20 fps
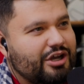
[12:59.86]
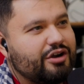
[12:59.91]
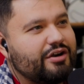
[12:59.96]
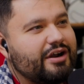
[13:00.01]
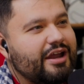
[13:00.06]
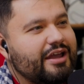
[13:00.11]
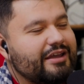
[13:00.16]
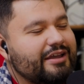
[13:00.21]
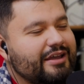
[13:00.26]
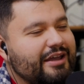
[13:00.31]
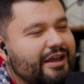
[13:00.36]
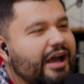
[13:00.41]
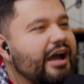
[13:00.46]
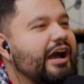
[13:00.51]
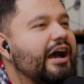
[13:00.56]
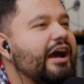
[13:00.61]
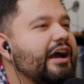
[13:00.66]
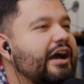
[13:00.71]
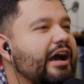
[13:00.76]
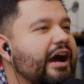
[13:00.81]
All right.
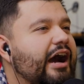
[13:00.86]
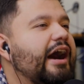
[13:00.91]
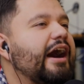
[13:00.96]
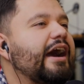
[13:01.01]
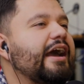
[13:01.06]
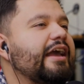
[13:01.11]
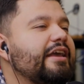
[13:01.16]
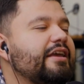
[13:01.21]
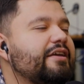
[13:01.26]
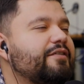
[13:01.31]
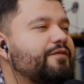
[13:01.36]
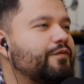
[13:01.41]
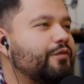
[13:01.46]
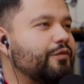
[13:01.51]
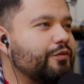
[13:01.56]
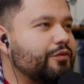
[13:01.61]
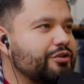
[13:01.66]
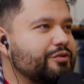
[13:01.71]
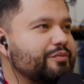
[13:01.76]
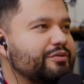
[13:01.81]
I
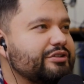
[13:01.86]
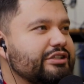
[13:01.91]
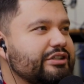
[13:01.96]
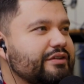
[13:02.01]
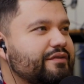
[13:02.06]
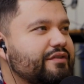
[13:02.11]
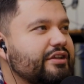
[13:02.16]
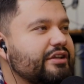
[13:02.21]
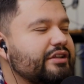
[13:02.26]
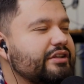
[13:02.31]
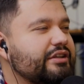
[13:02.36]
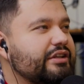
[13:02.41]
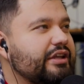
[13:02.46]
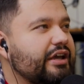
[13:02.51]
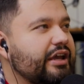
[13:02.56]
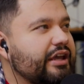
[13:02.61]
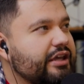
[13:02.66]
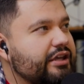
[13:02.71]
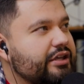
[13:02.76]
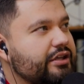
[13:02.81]
fully believe that
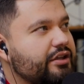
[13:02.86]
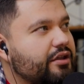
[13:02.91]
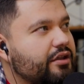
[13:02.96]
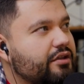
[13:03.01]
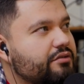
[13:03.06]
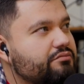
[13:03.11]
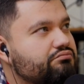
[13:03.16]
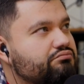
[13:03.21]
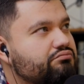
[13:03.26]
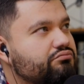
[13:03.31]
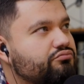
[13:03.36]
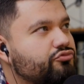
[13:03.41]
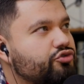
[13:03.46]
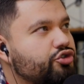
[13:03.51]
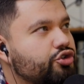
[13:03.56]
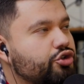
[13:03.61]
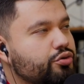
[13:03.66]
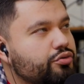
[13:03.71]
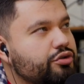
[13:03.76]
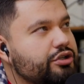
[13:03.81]

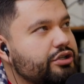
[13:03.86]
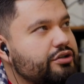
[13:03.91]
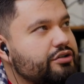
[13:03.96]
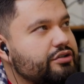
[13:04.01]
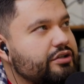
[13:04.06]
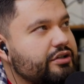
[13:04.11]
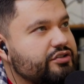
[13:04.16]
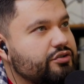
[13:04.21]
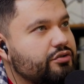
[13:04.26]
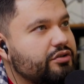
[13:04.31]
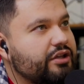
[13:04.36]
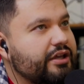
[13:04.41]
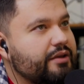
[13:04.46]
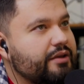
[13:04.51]
2 years, so